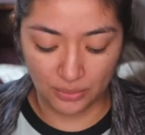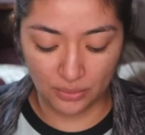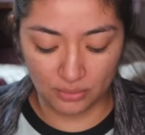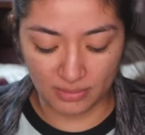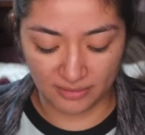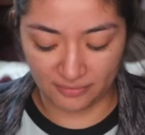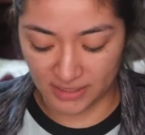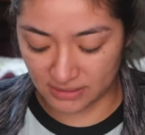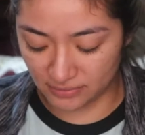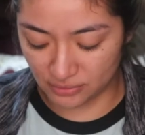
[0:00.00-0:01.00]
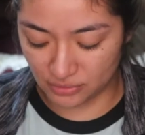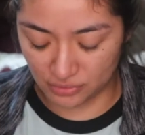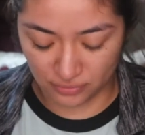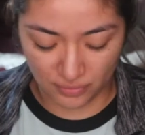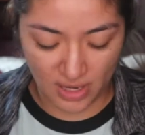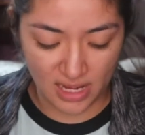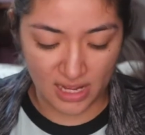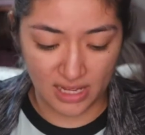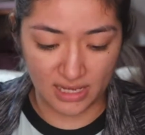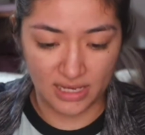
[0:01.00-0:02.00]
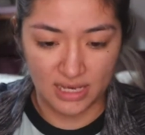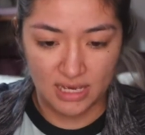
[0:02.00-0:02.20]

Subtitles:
Ooh, my face feels dry.